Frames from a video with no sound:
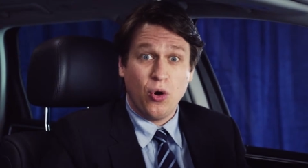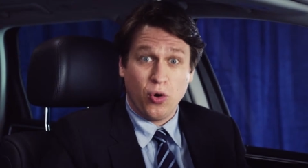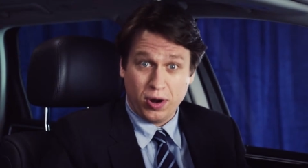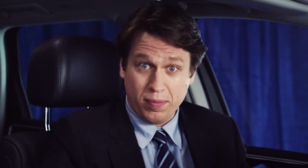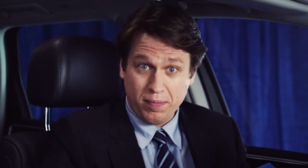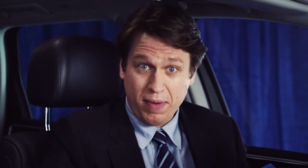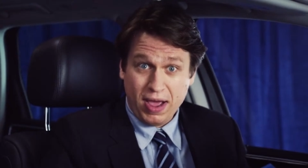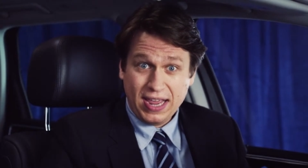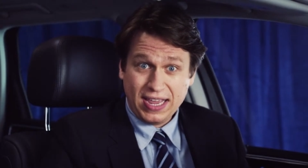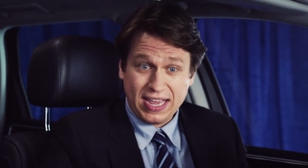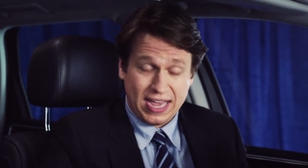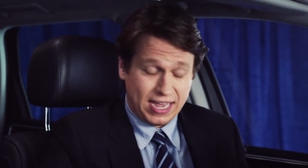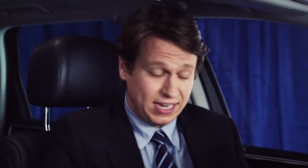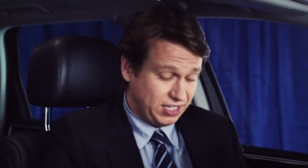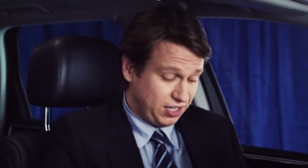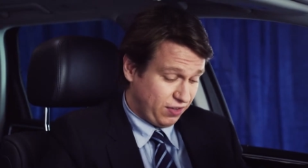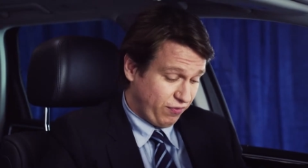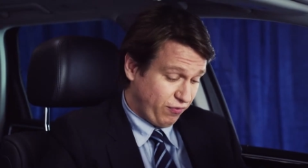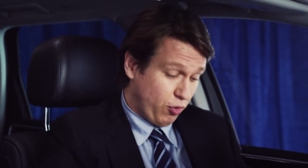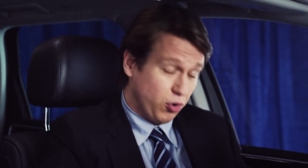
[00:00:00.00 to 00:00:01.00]
or in my
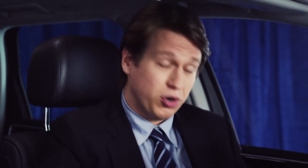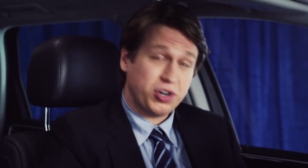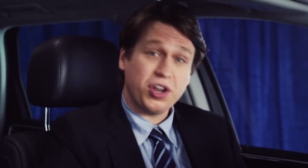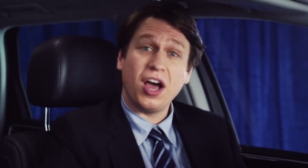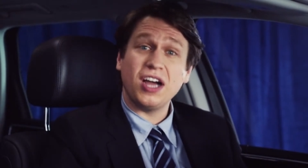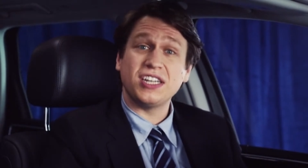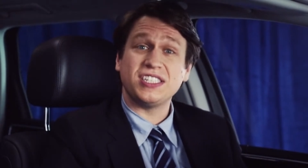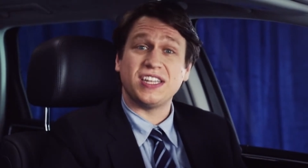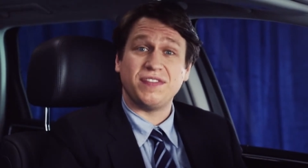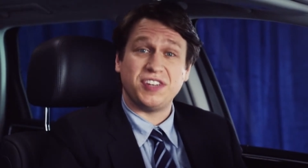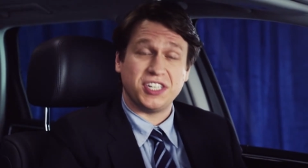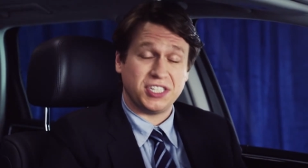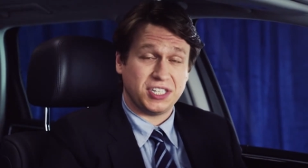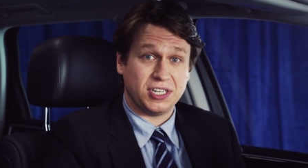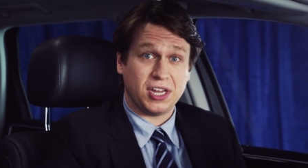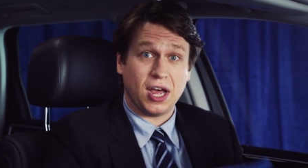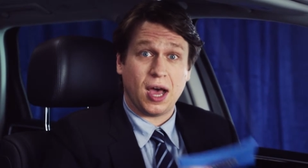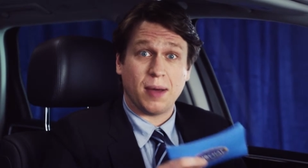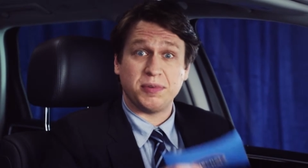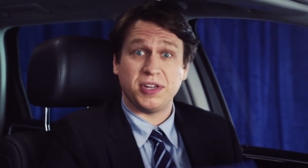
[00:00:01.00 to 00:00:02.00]
case, the four dogs I've just
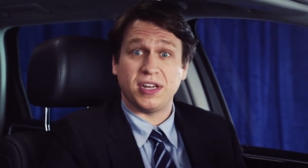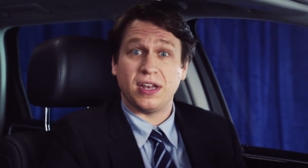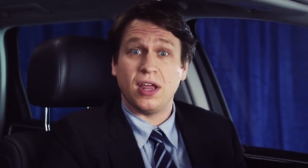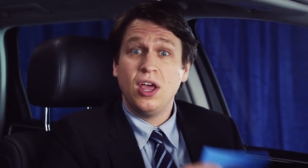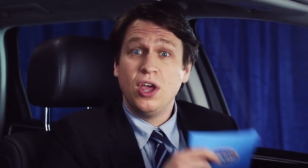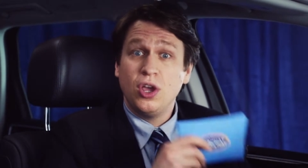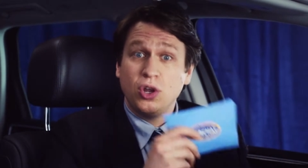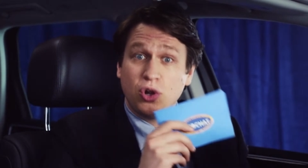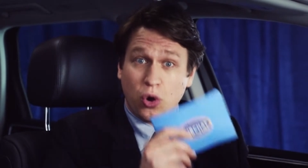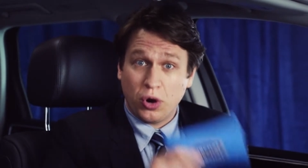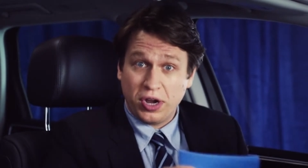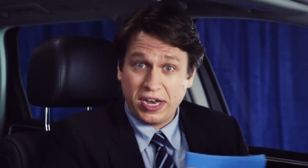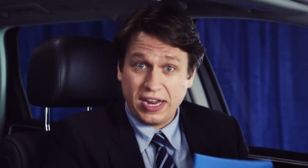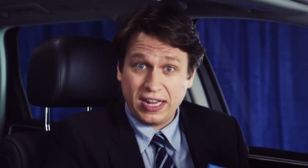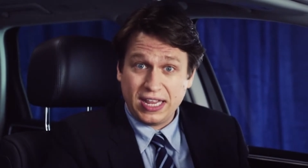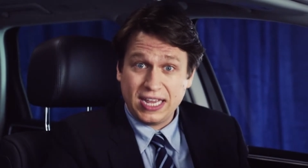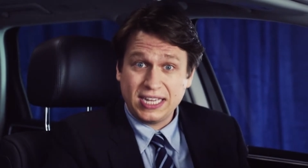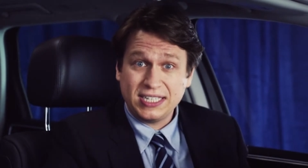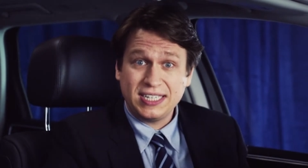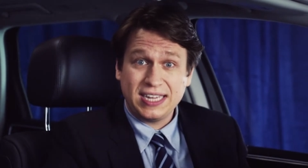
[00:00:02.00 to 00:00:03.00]
adopted
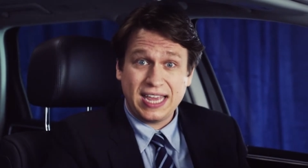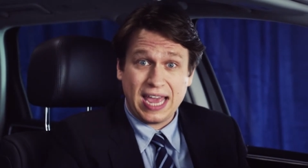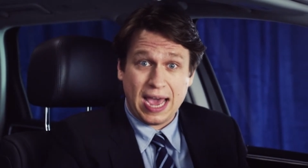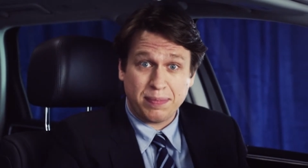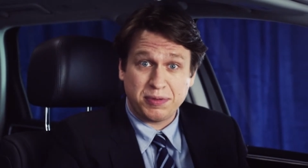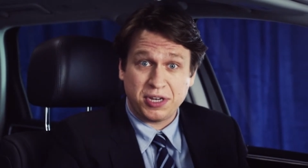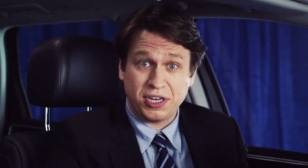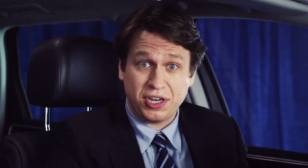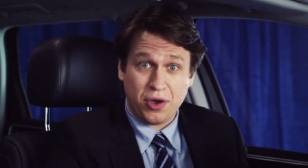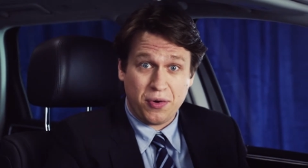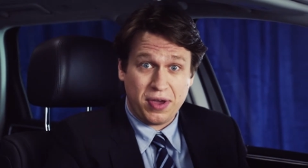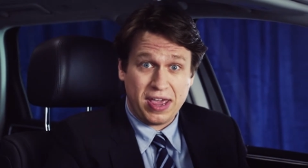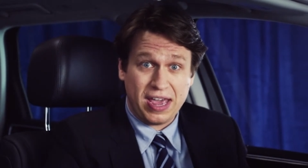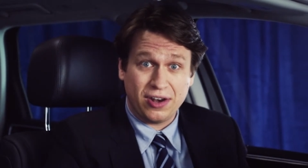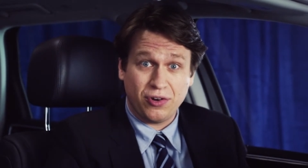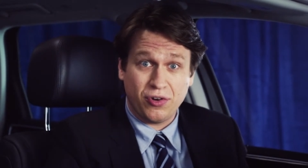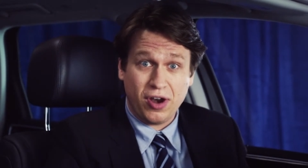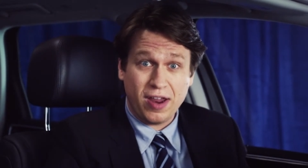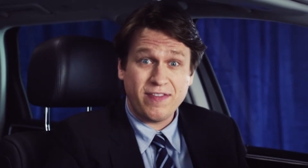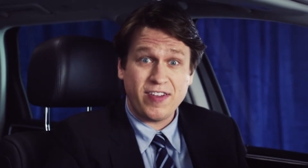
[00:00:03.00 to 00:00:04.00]
Cornelius, Captain
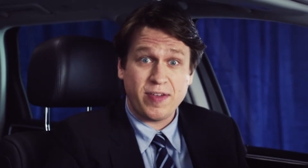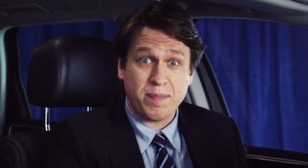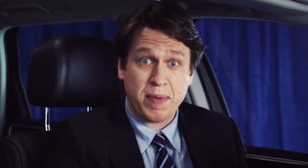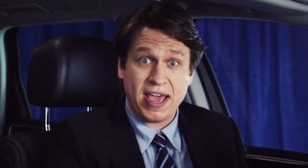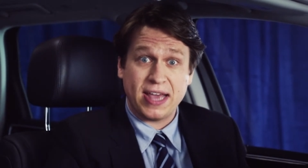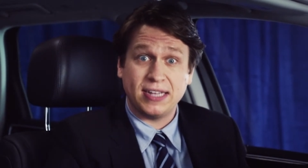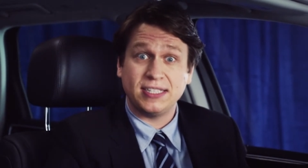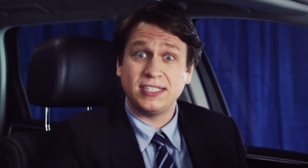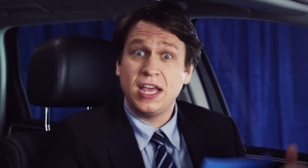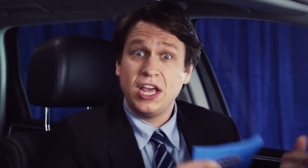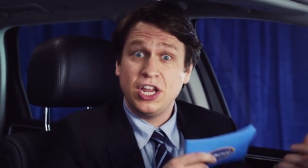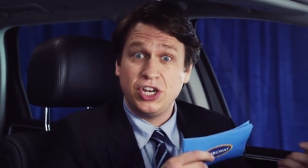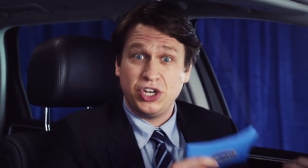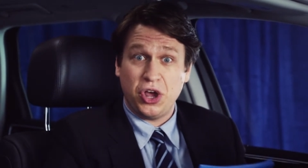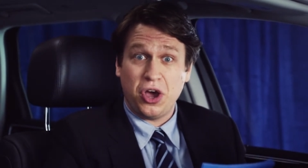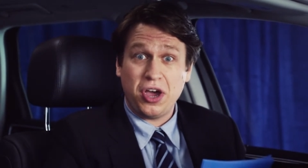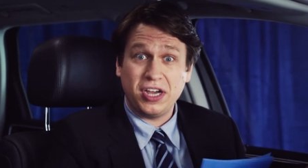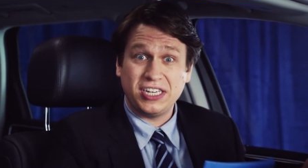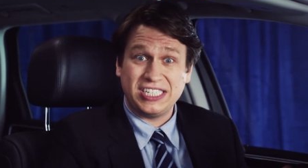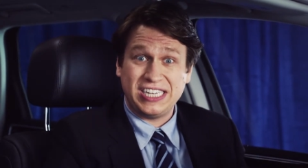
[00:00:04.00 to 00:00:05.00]
Johan Gravy Pants,
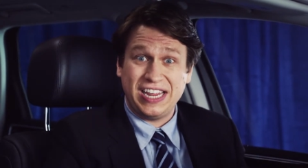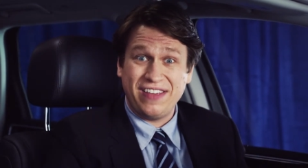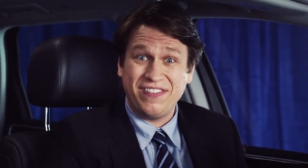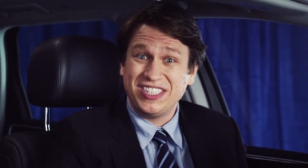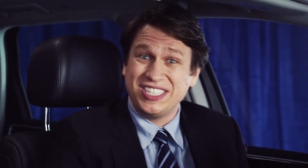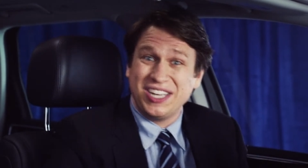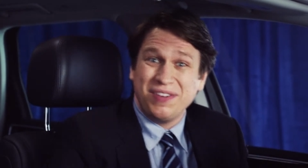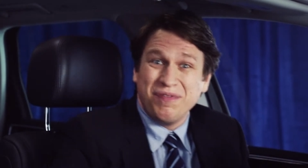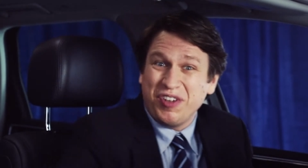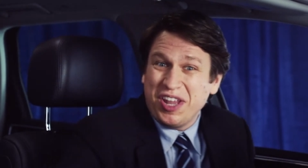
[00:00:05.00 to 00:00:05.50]
Dog Stevens, and